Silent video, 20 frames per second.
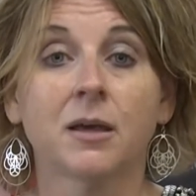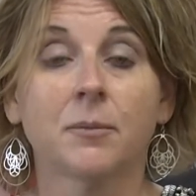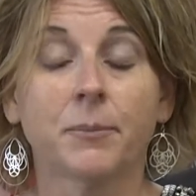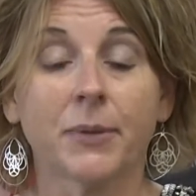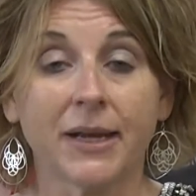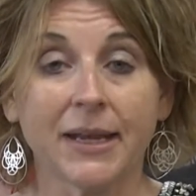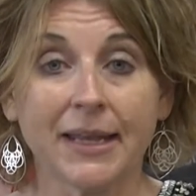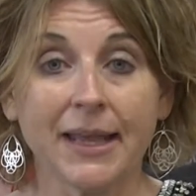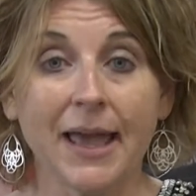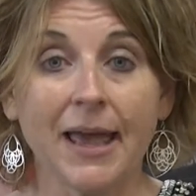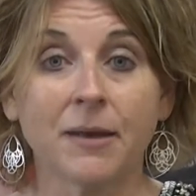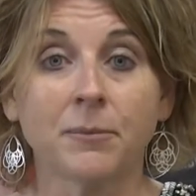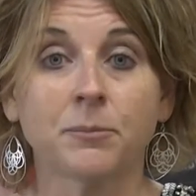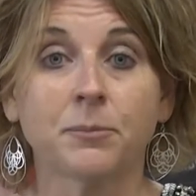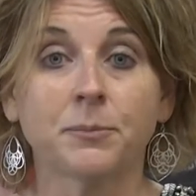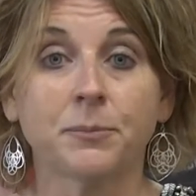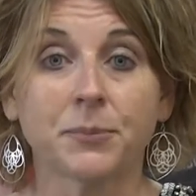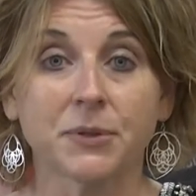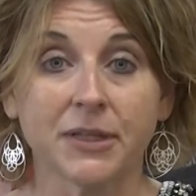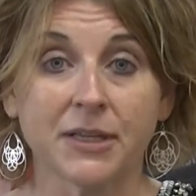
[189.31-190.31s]
But again,
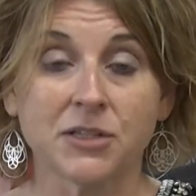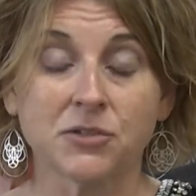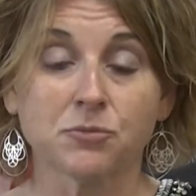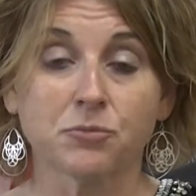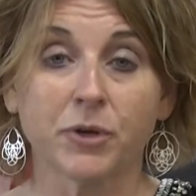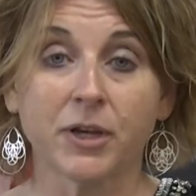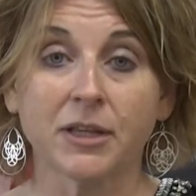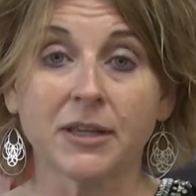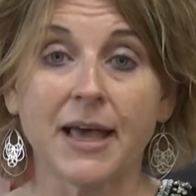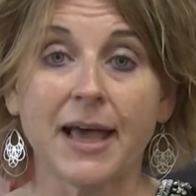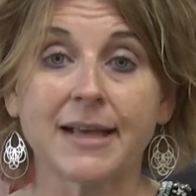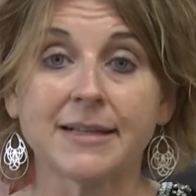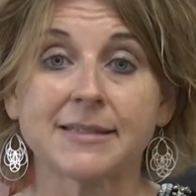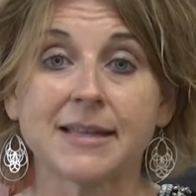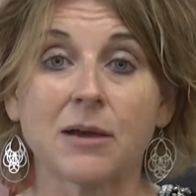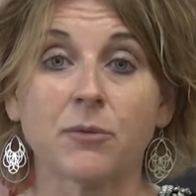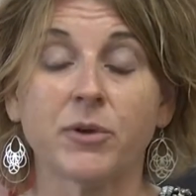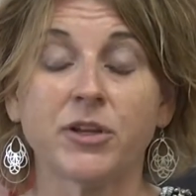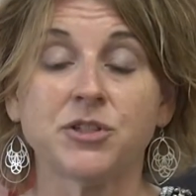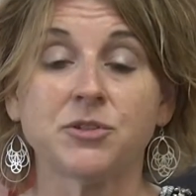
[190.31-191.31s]
please realize
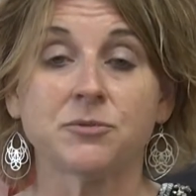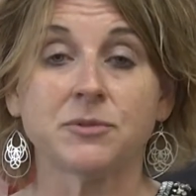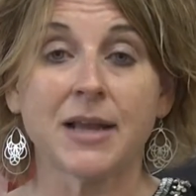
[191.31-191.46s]
that we do